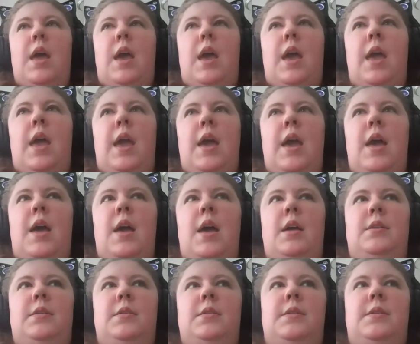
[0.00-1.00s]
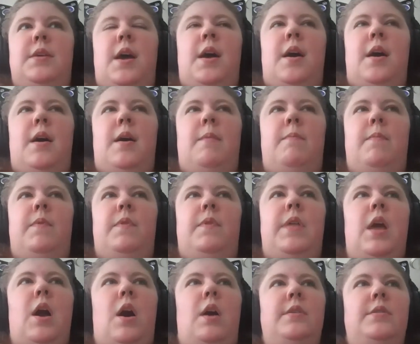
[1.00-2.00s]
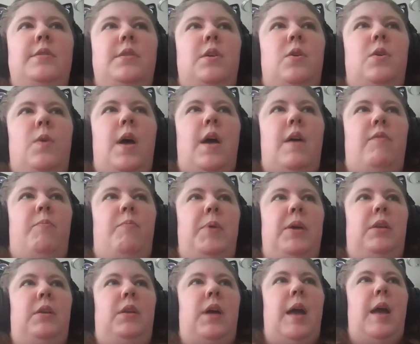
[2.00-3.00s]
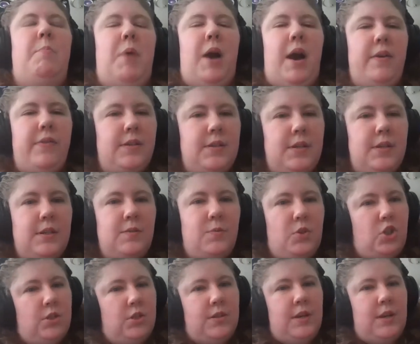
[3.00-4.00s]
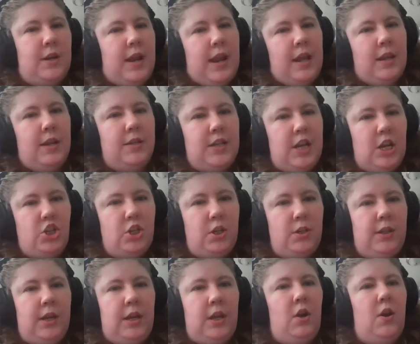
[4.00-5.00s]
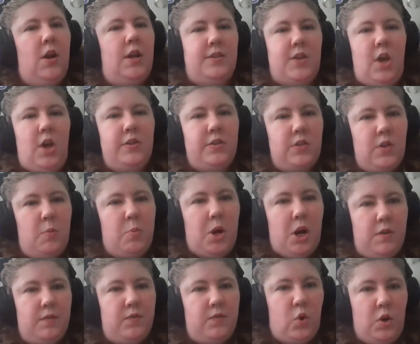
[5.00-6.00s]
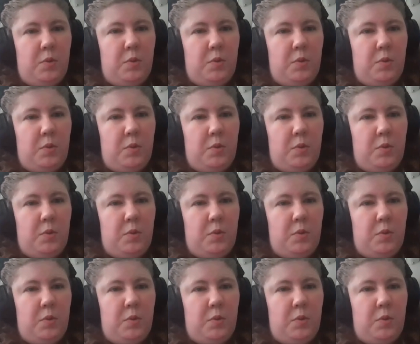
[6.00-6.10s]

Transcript: and um, they also have built hypothesis which is an annotation layer is also part of core